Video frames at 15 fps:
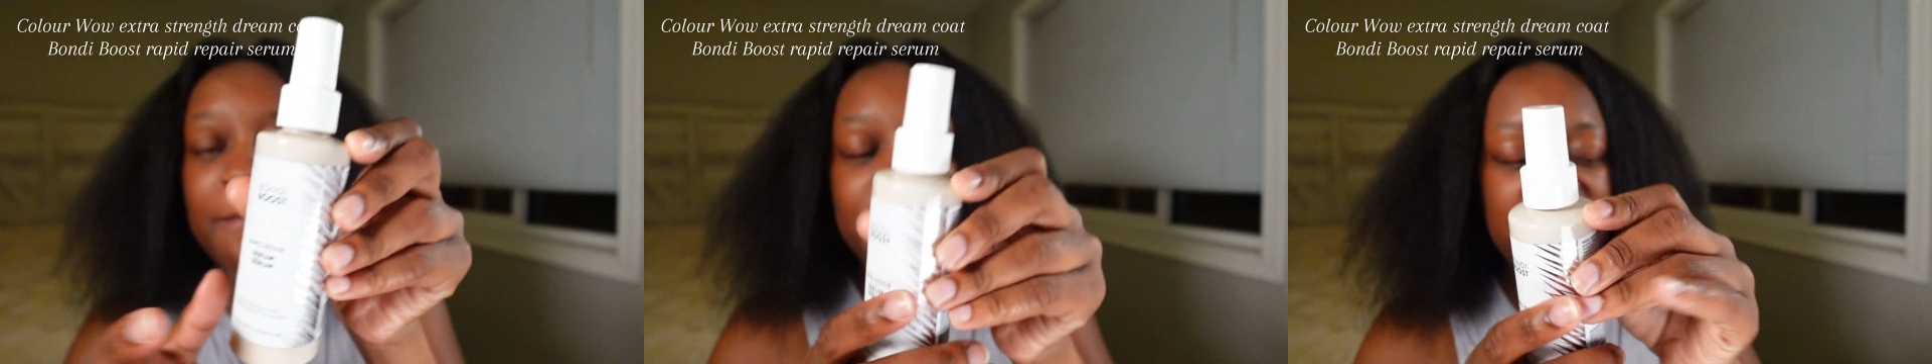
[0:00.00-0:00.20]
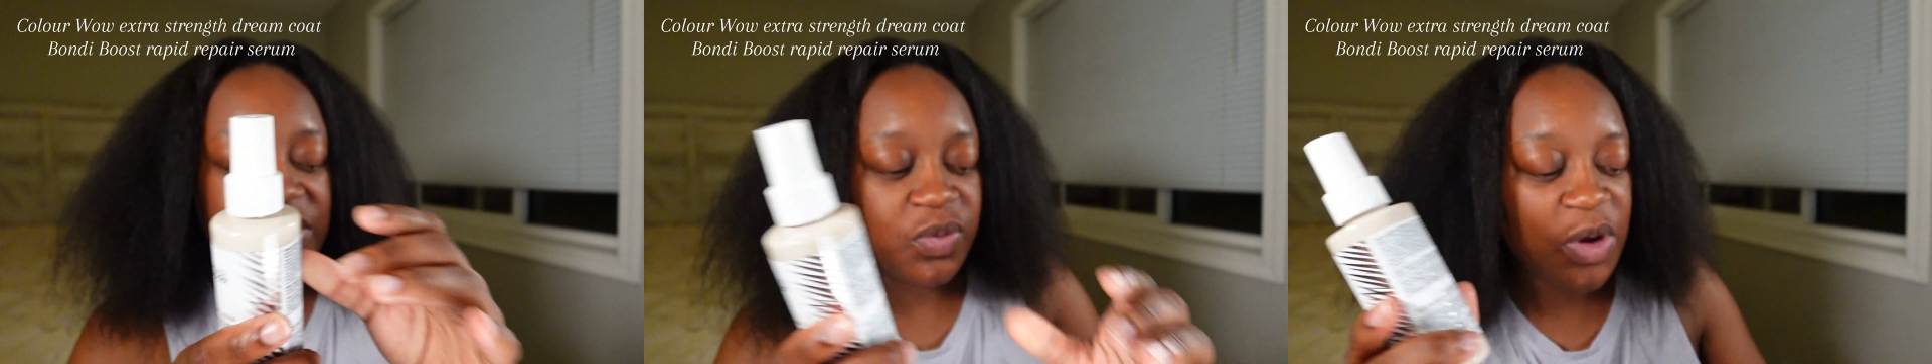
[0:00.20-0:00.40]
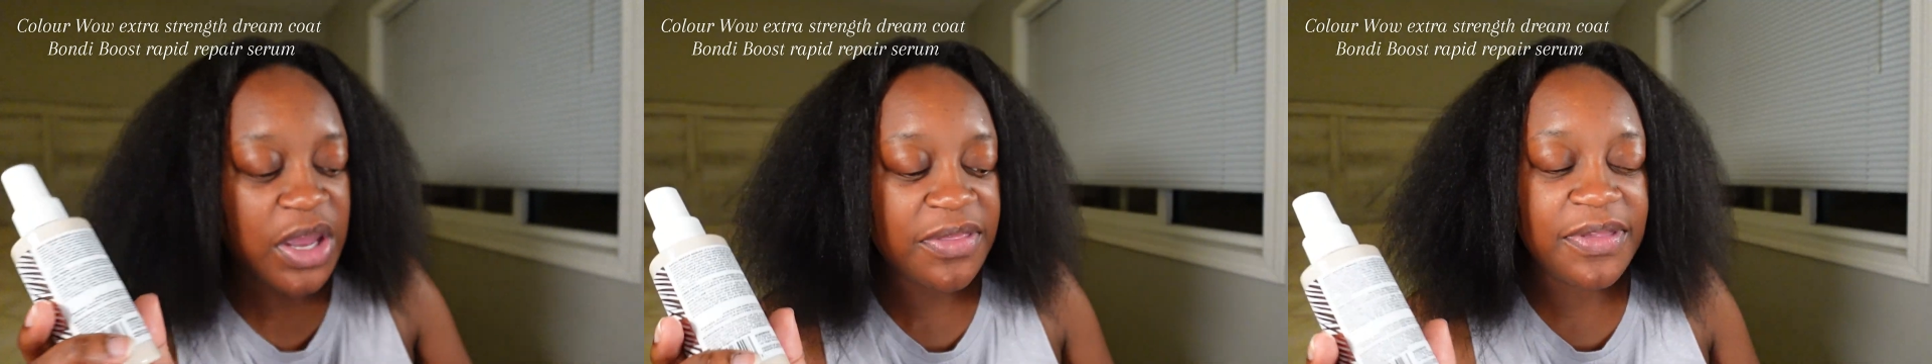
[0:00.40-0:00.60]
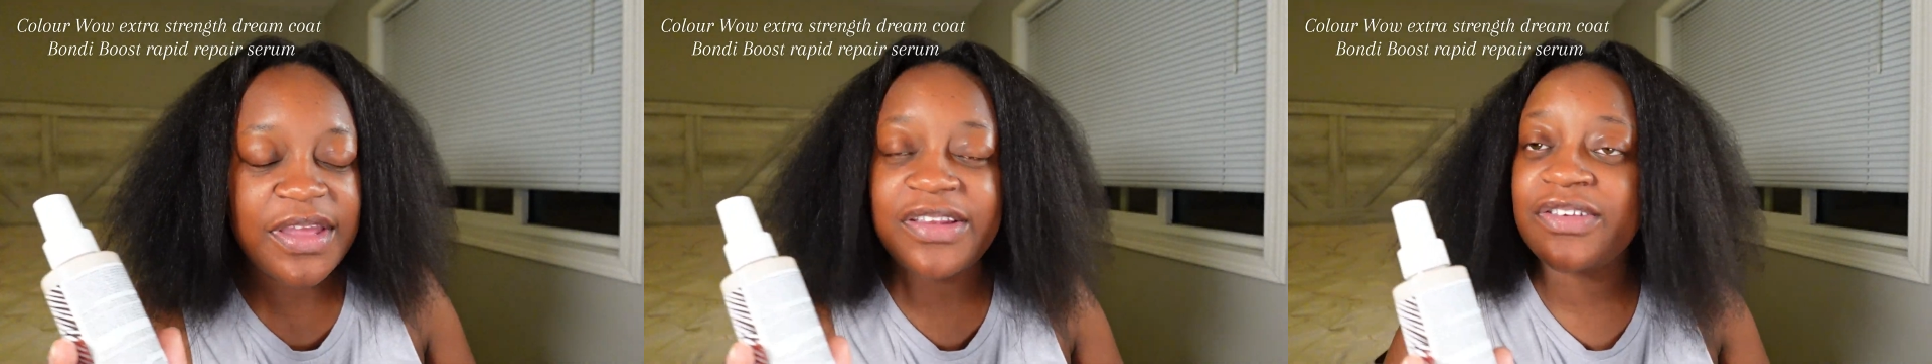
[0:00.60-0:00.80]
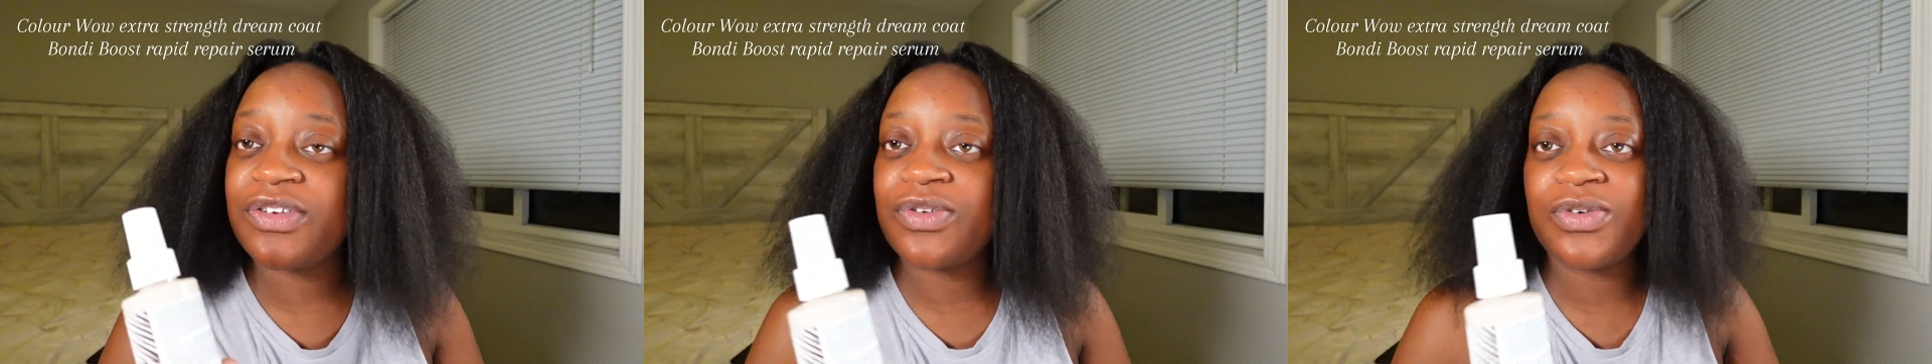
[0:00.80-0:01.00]
Between
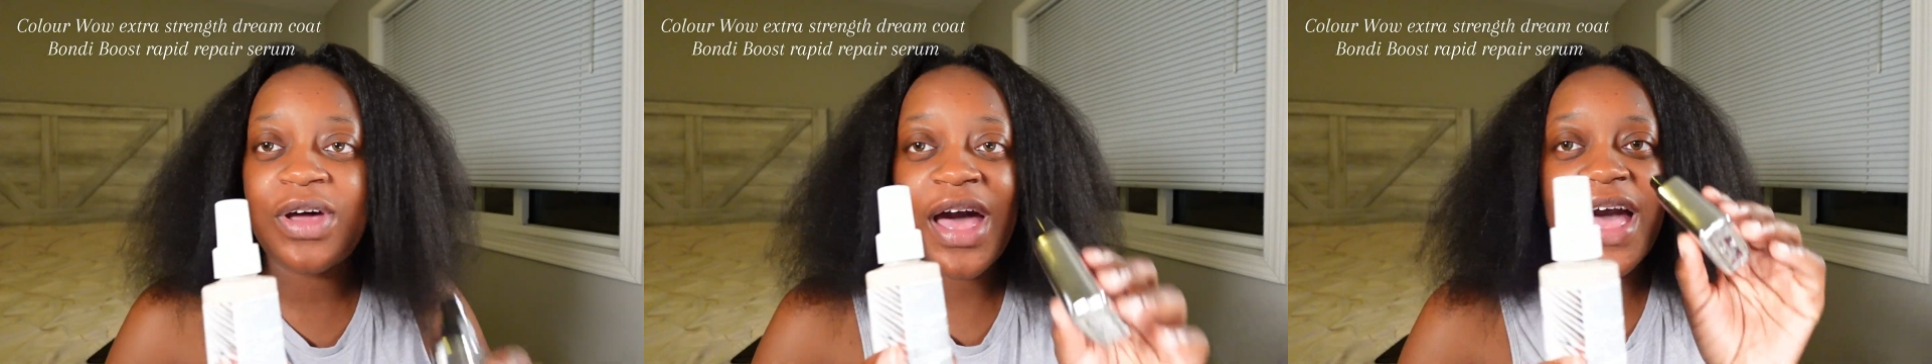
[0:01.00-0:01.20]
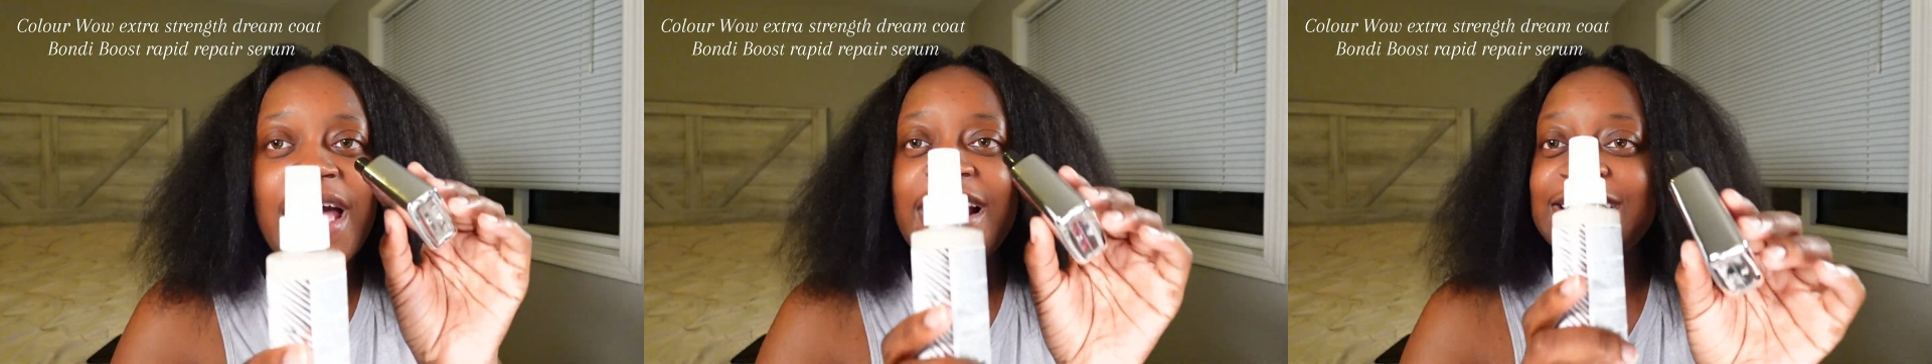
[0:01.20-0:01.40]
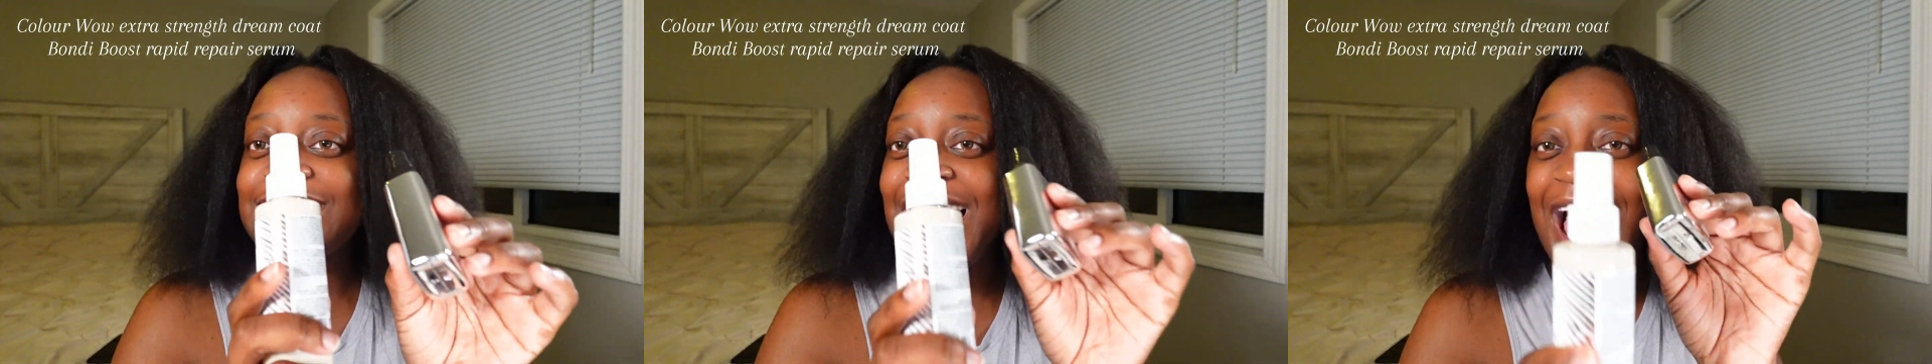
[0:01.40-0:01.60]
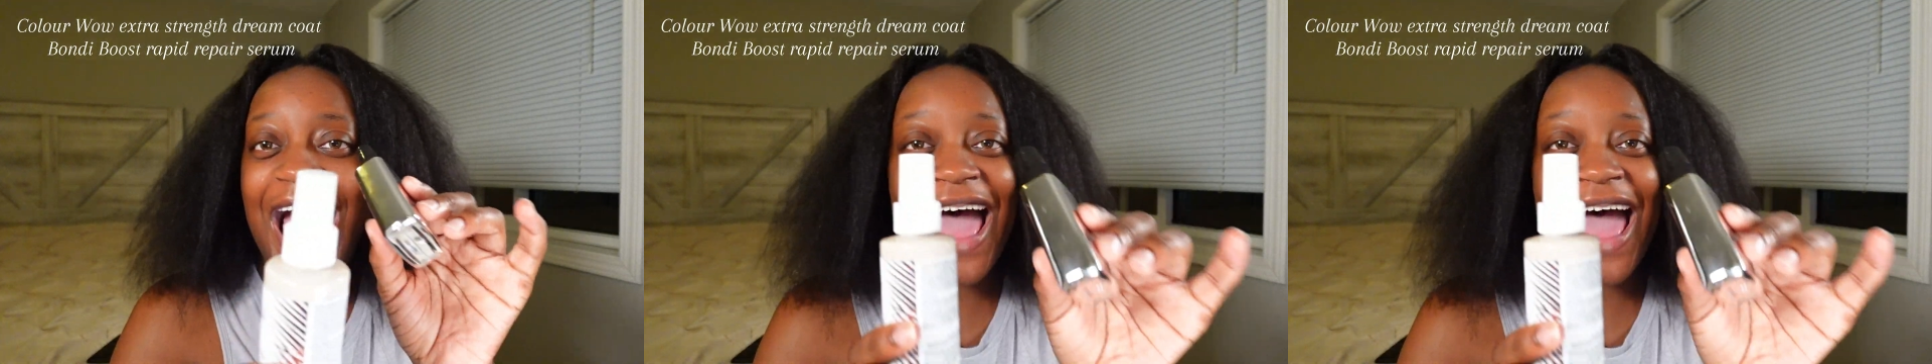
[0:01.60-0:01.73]
these 2 guys,